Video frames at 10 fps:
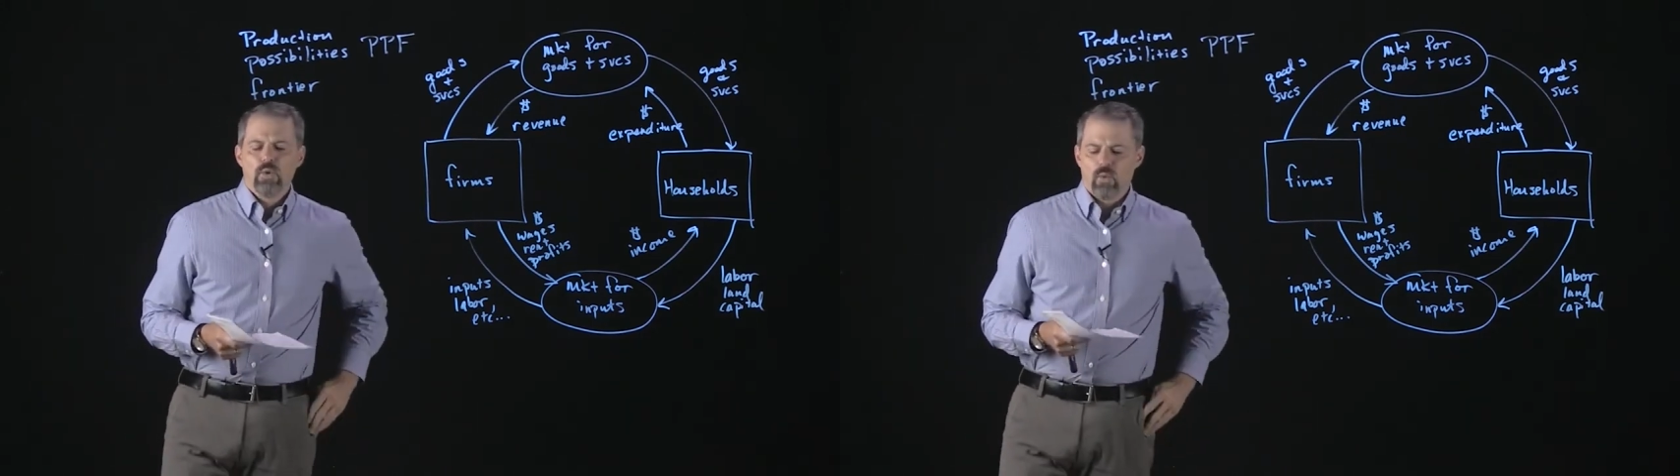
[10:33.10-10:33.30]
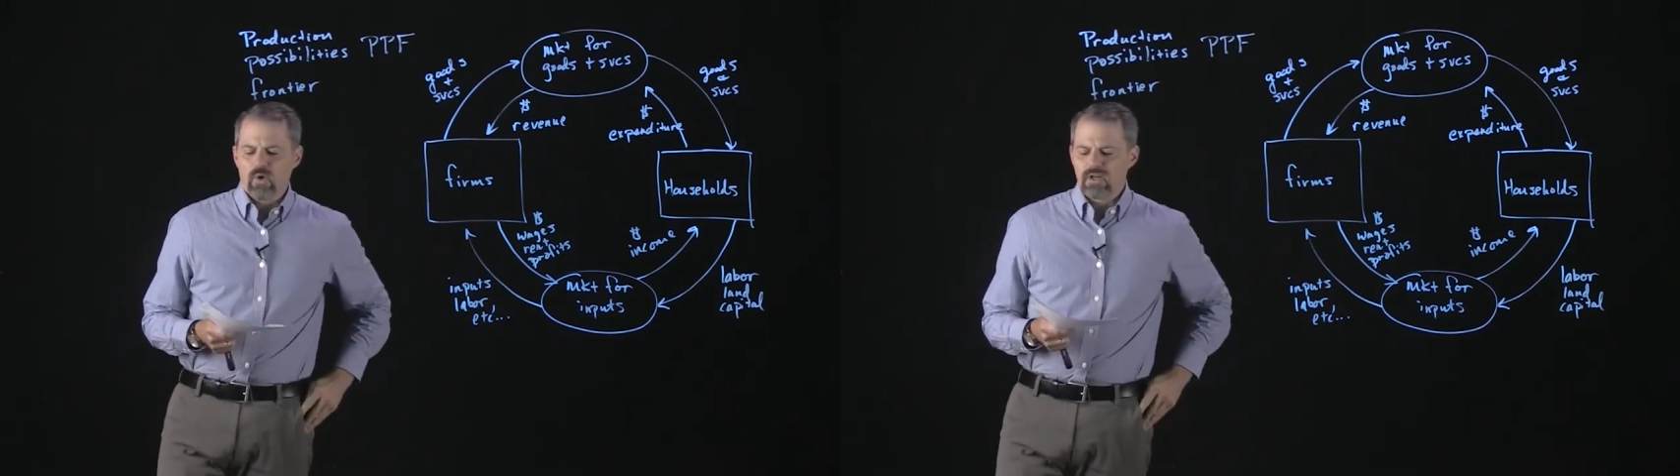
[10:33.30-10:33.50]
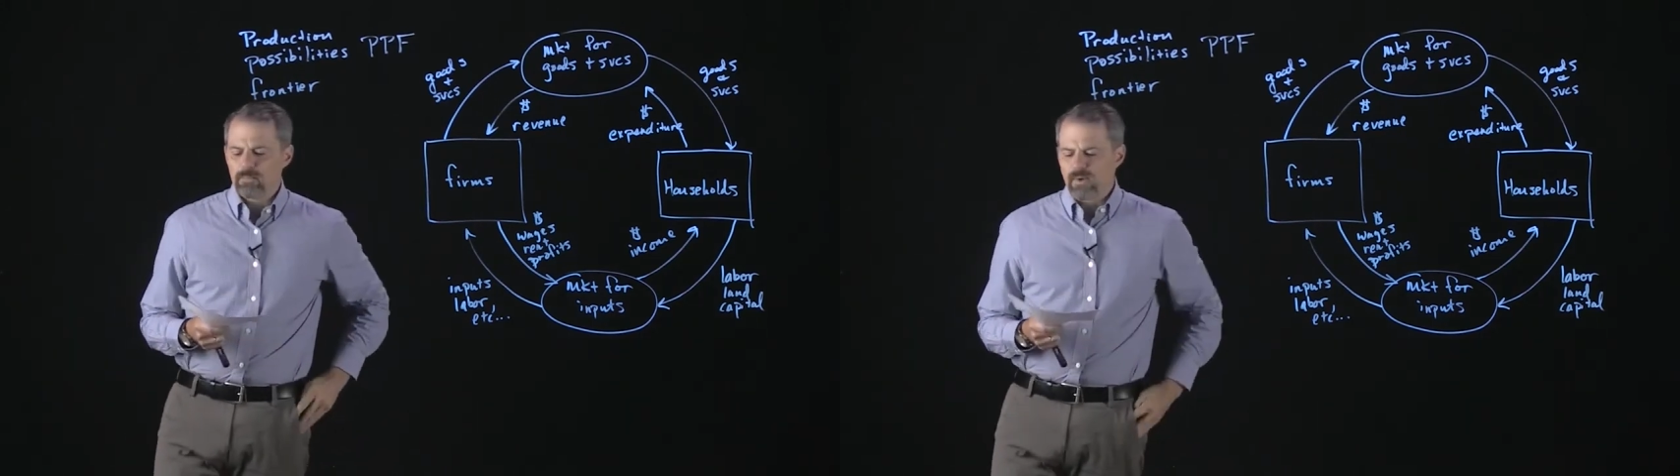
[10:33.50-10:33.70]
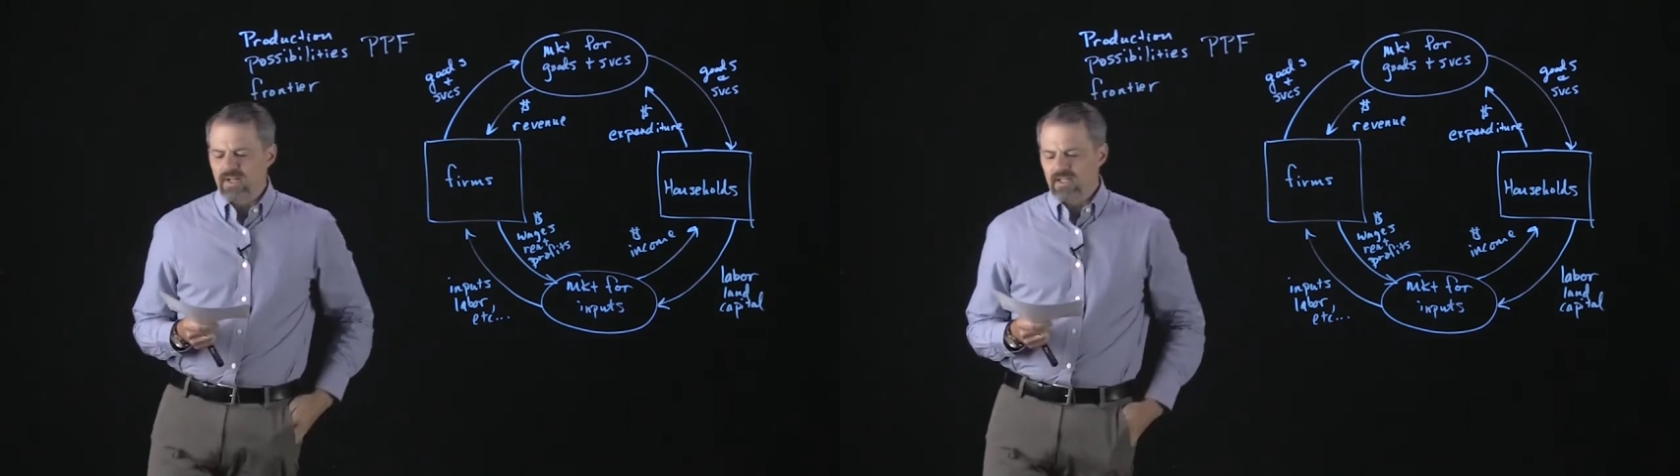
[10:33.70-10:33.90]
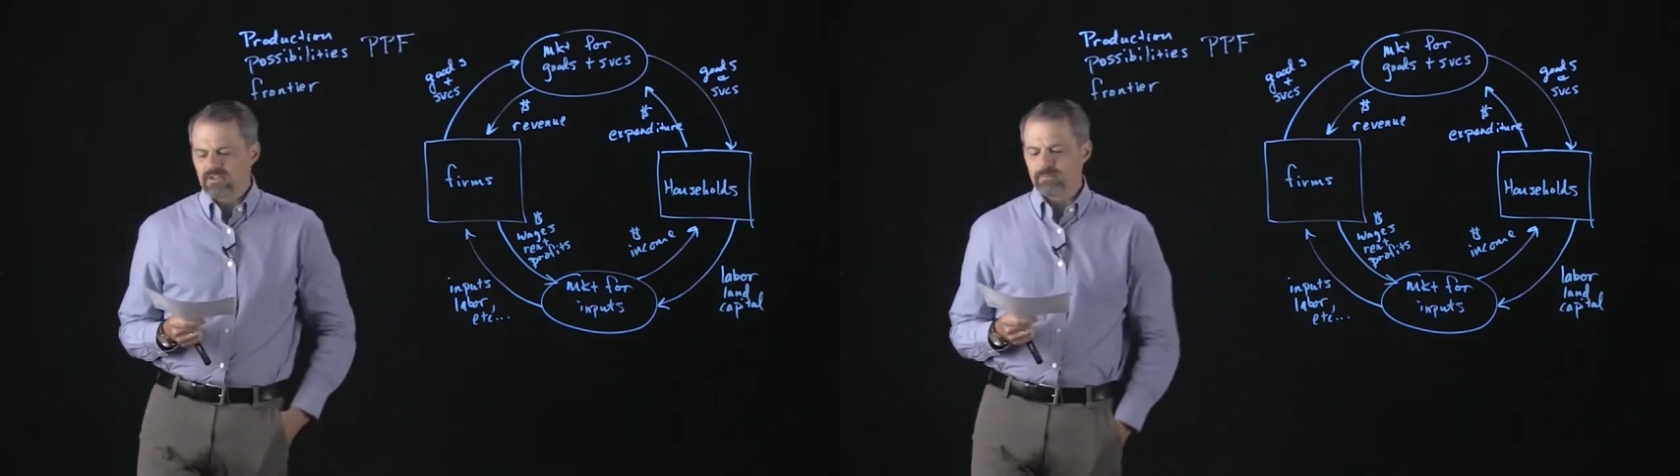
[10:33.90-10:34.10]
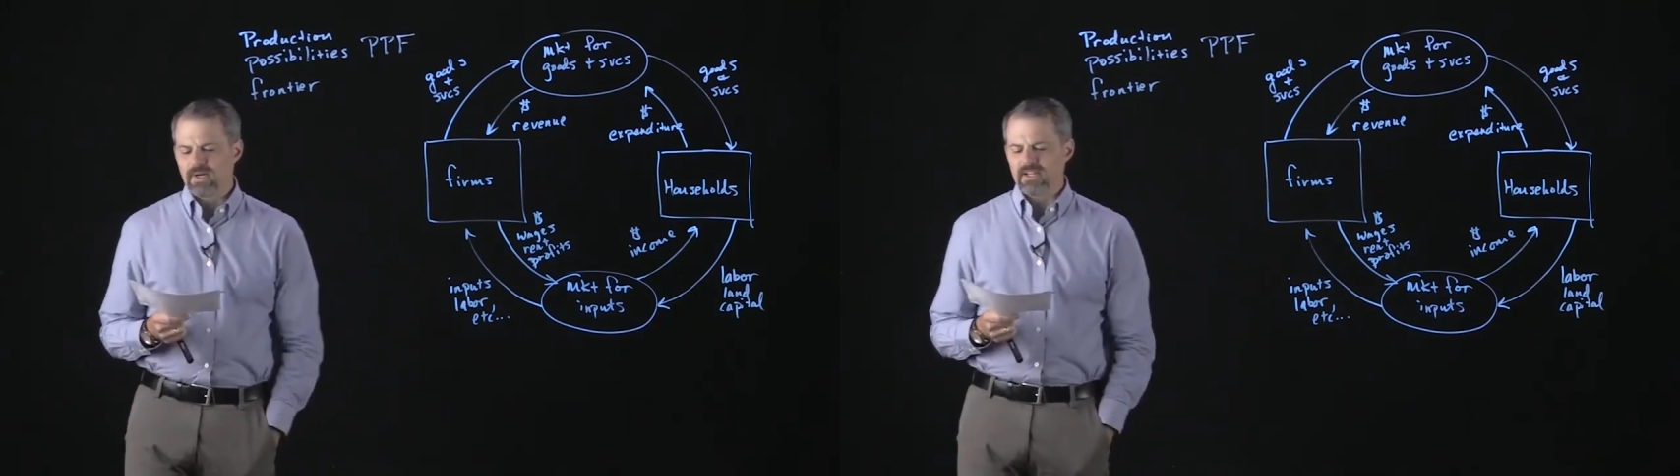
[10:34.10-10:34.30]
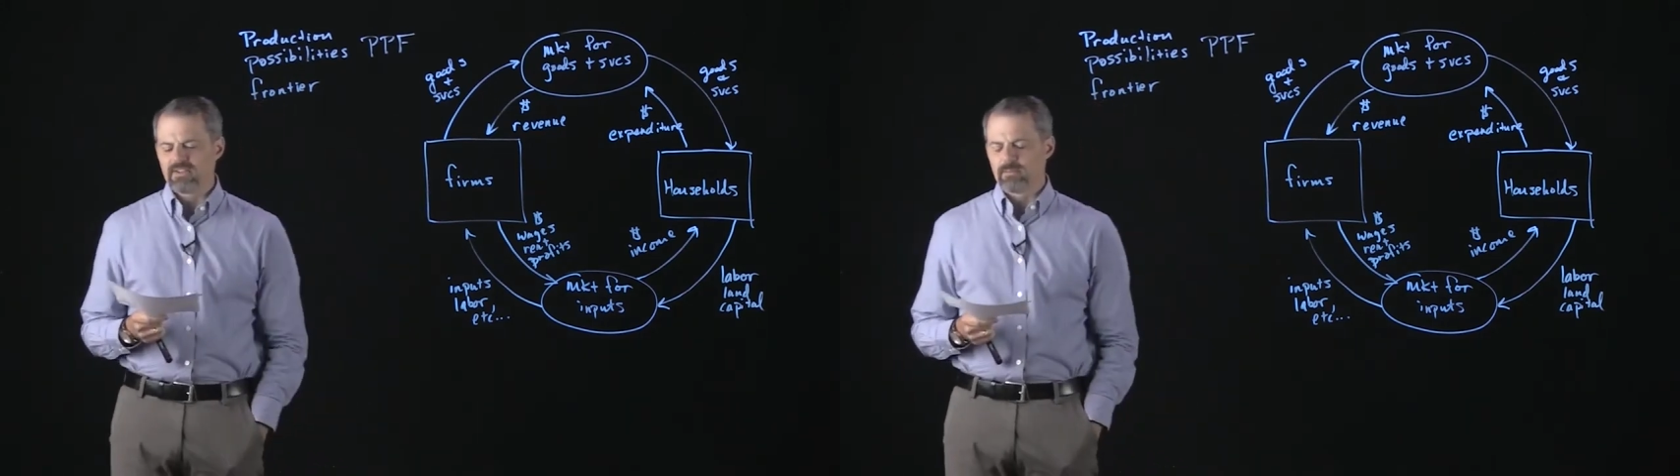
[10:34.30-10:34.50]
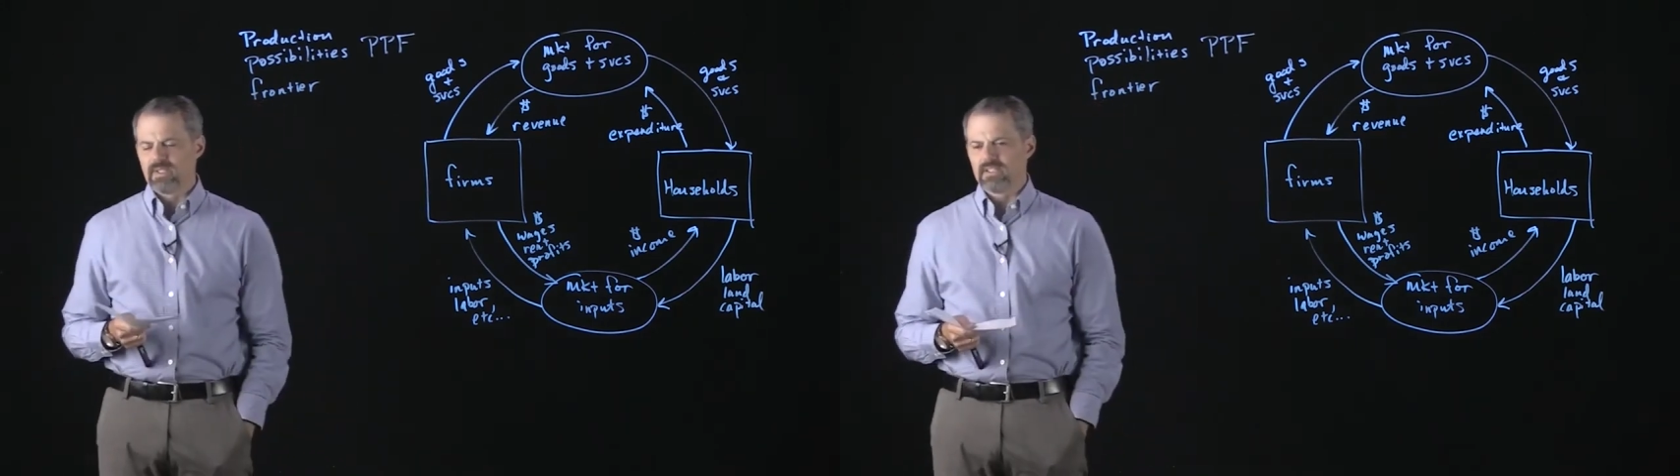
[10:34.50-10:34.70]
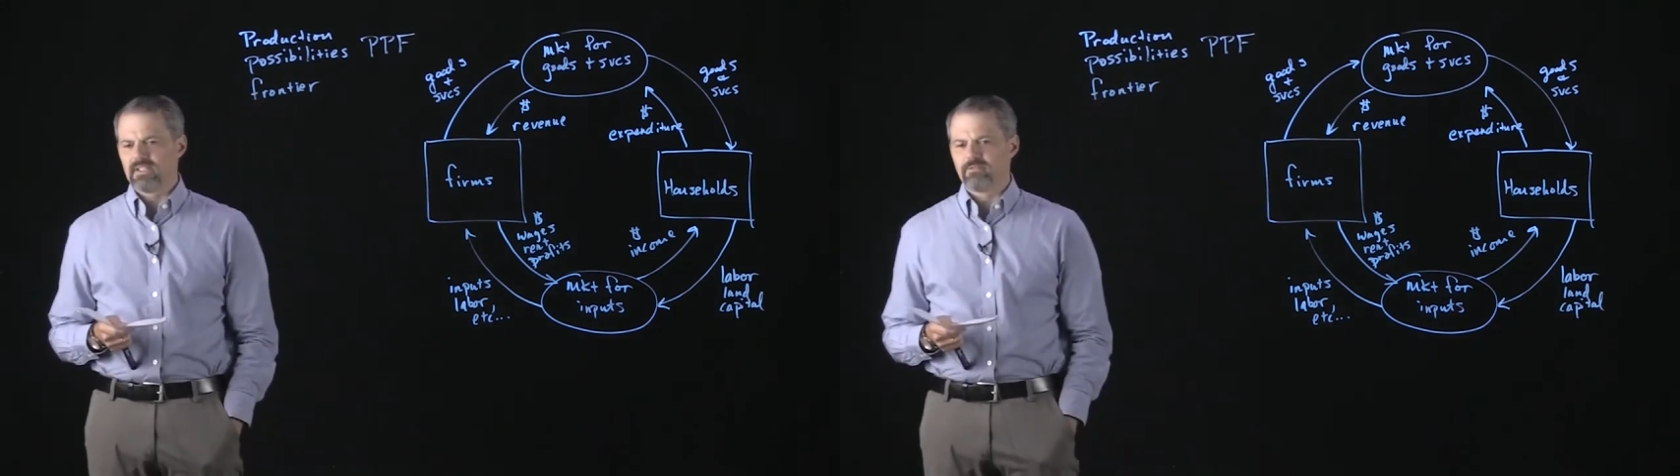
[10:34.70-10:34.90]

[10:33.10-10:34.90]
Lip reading: What a production possibility